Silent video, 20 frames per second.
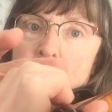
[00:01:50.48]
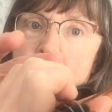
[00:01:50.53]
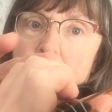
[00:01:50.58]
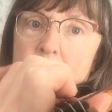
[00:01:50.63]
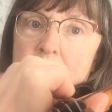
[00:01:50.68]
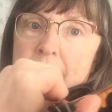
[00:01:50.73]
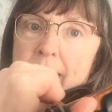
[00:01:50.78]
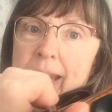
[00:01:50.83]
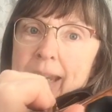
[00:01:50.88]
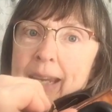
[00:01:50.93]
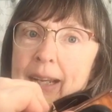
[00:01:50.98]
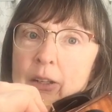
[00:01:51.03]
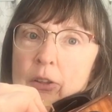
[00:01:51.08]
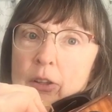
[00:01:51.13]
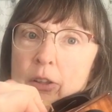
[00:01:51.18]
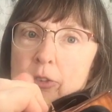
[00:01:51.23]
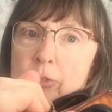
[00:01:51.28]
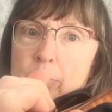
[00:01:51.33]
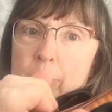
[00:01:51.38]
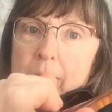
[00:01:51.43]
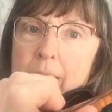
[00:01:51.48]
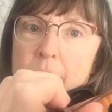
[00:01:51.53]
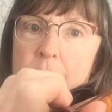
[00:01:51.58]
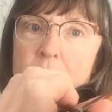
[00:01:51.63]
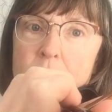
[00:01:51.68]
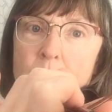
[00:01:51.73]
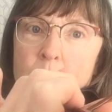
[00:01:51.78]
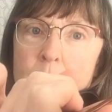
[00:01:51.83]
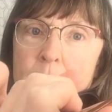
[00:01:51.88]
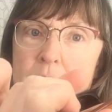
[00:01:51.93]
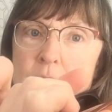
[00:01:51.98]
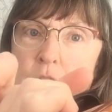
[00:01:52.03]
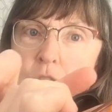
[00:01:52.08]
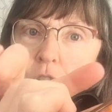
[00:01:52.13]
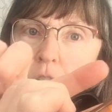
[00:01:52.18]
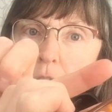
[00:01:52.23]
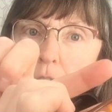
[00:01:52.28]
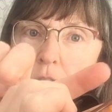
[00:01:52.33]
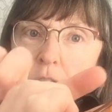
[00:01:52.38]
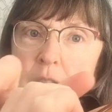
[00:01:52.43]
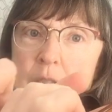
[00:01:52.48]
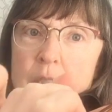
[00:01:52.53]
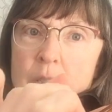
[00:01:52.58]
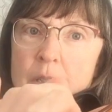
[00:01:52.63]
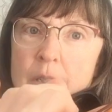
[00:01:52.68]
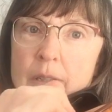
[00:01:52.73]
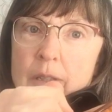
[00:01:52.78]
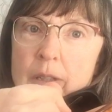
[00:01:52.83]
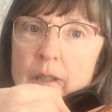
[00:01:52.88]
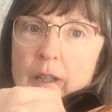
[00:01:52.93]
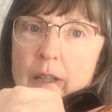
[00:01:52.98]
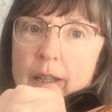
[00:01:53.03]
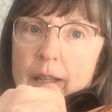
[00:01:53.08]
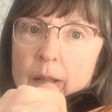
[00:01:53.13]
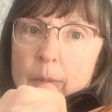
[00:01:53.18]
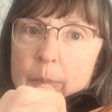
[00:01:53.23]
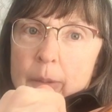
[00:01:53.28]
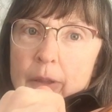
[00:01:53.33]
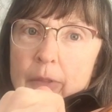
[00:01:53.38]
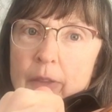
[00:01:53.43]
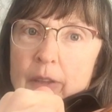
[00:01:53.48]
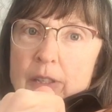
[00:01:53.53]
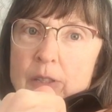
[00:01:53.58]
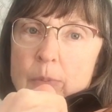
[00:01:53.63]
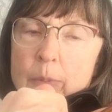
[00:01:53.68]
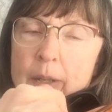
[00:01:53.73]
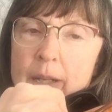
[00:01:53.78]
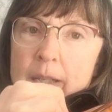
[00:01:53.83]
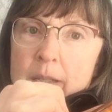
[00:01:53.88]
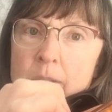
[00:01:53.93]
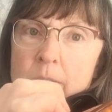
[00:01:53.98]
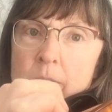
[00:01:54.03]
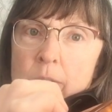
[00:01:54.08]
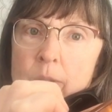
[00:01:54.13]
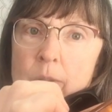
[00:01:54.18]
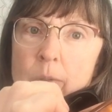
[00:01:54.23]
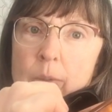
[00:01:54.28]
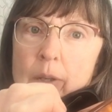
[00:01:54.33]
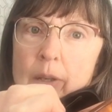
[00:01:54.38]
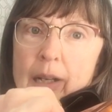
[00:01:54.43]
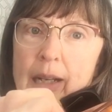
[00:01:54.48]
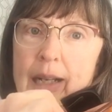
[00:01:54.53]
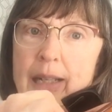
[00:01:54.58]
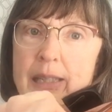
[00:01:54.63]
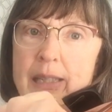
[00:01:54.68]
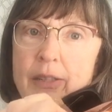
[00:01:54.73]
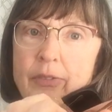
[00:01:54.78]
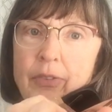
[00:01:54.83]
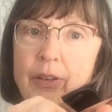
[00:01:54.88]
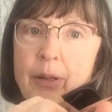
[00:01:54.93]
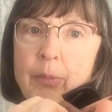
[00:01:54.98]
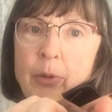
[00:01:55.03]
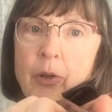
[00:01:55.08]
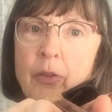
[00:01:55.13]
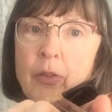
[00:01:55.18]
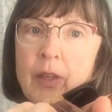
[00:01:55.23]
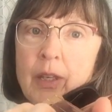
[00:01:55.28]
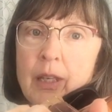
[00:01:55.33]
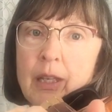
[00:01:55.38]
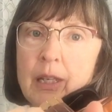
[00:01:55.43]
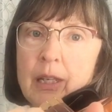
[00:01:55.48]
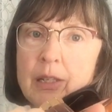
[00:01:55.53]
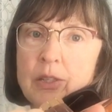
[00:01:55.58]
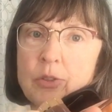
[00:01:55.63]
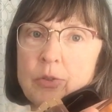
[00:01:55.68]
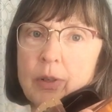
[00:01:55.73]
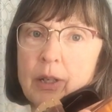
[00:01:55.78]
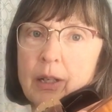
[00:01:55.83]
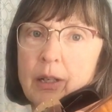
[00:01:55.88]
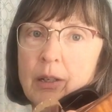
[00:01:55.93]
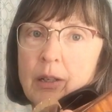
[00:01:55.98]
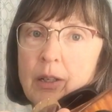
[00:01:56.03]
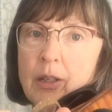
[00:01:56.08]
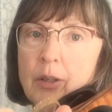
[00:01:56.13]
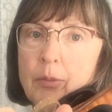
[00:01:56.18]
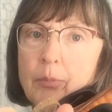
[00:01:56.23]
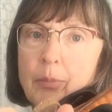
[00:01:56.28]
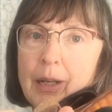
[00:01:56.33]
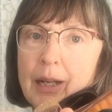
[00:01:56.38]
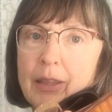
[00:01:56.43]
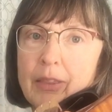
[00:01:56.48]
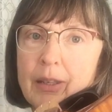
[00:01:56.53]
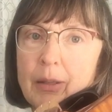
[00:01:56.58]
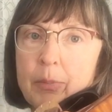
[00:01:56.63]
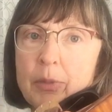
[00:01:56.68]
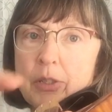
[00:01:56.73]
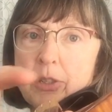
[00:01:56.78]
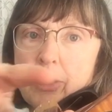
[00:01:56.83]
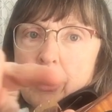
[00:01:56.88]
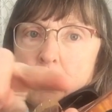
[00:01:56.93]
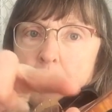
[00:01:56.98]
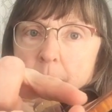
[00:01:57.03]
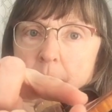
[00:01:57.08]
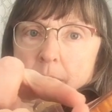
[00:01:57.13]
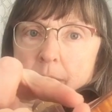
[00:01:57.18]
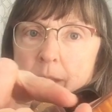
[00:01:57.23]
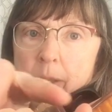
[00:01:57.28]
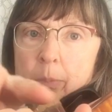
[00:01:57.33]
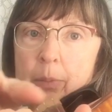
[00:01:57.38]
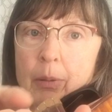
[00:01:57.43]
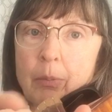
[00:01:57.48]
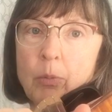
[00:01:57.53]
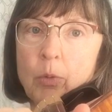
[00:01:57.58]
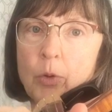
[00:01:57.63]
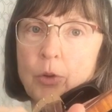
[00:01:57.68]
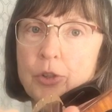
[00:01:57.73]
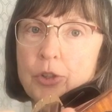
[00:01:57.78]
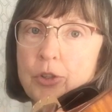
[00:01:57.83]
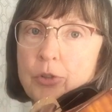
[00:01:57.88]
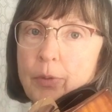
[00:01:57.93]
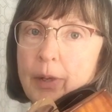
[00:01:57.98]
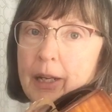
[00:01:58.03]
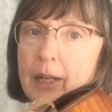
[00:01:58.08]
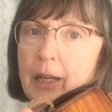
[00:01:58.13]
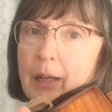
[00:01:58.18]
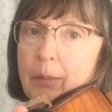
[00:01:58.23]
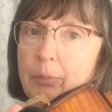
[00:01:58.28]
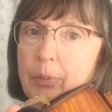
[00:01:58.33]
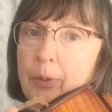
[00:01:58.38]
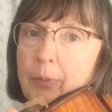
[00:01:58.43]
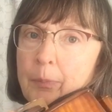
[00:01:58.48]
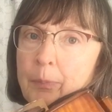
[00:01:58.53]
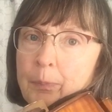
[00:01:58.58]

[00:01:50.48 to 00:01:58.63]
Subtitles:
the angle of my thumb has shifted a little bit this way. Whereas if I'm on the E string, my thumb is going to be a little bit more straight up.